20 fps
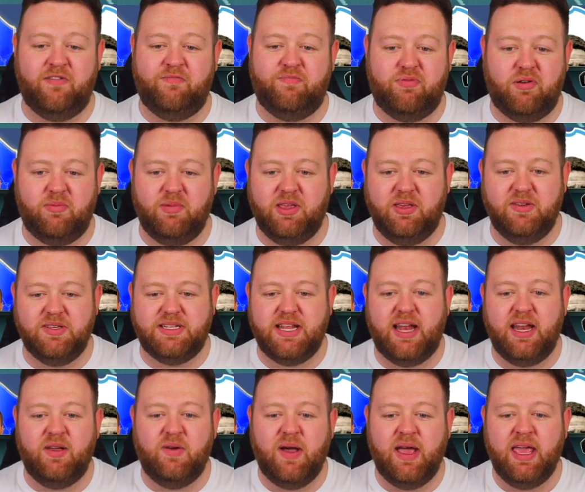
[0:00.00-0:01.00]
have probably used
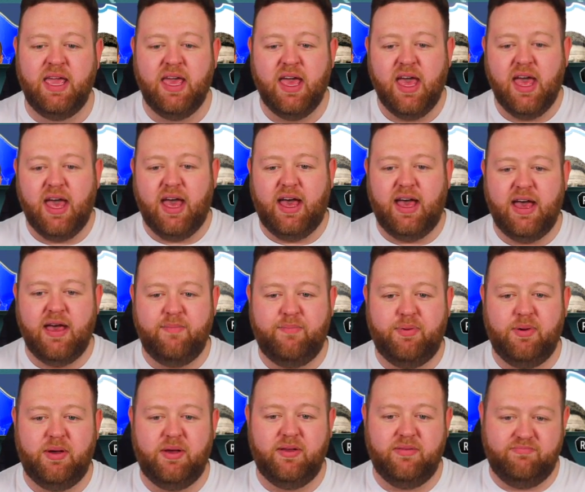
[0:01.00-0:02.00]
anyway. Uh,
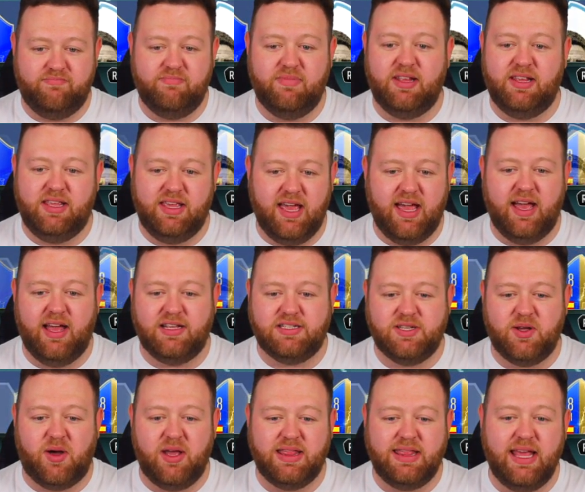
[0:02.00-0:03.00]
but yeah,
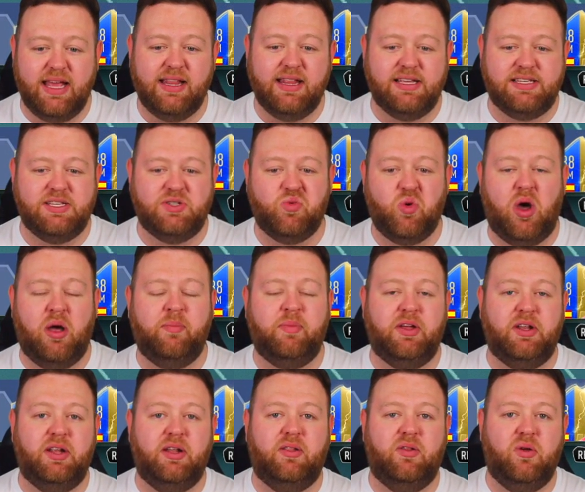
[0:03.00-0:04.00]
so I think this is what I'm
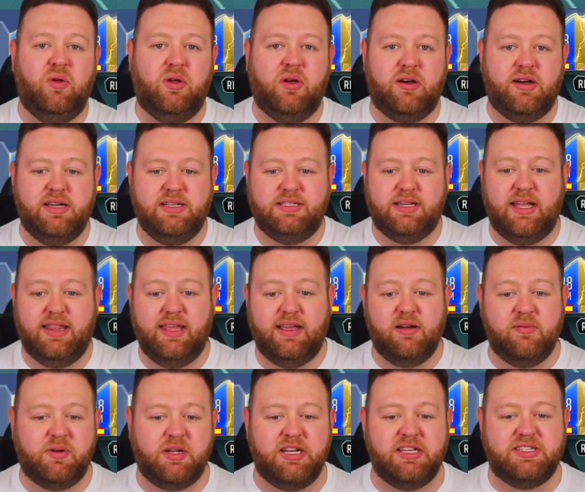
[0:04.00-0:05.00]
going to do, guys. I
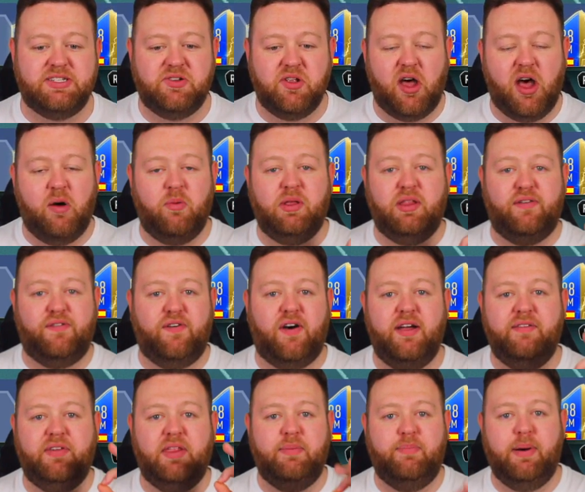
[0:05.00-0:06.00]
think I'm going to start with a
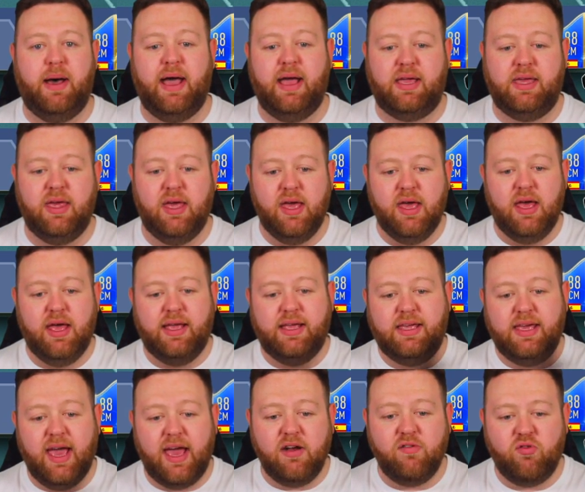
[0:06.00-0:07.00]
five at the back.
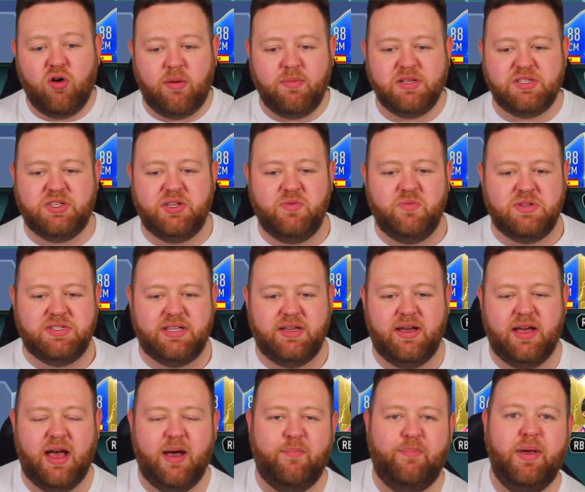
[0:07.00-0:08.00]
Getting Robertson was
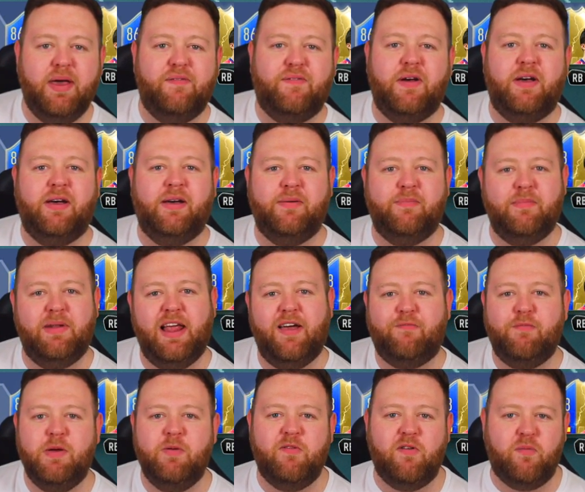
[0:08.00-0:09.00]
a, a, bit of a
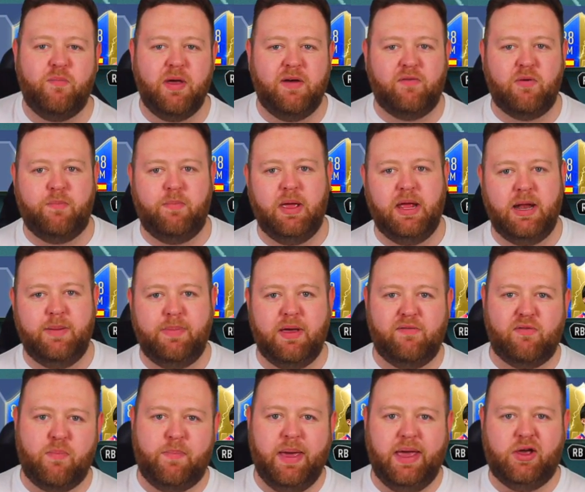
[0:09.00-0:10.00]
left me with a bit of a, in a
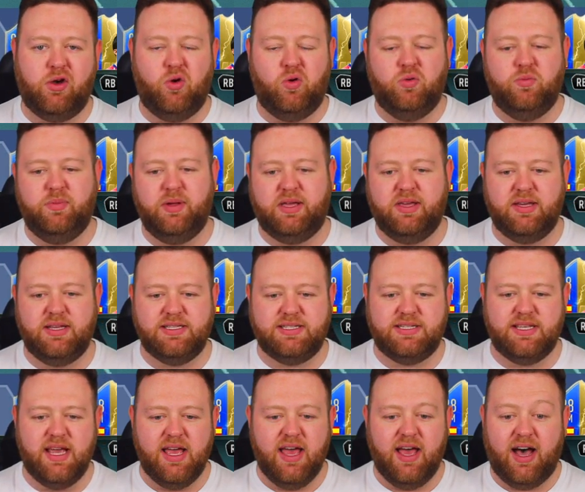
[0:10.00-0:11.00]
bit of a pickle
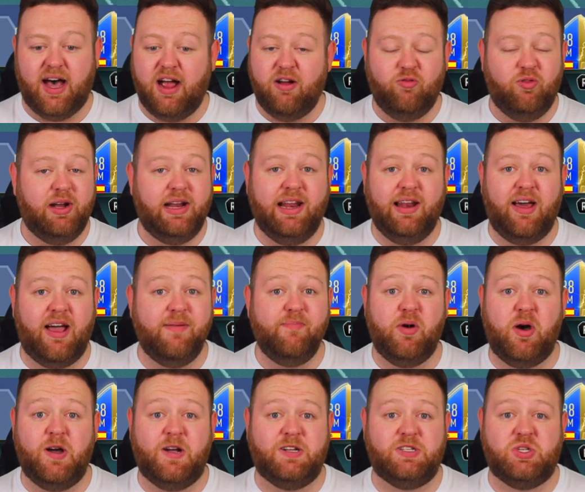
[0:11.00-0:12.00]
because I really
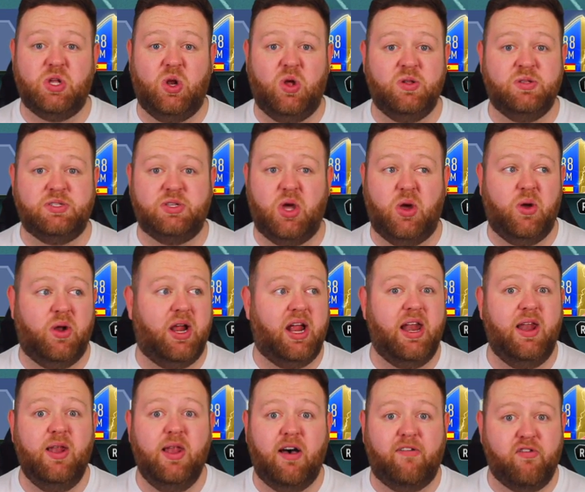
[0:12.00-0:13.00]
like Marcos Alonso and I
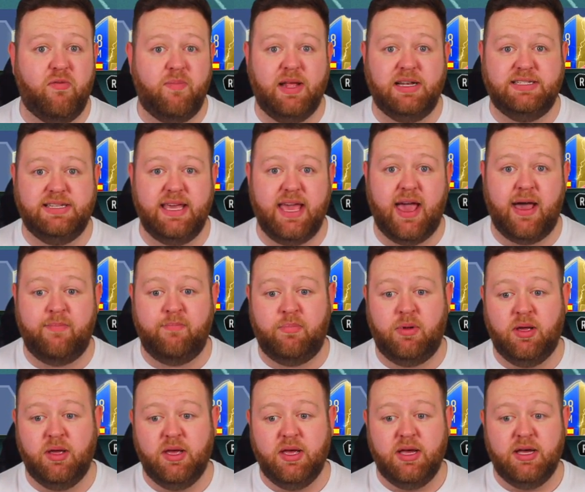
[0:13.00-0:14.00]
love him at DM.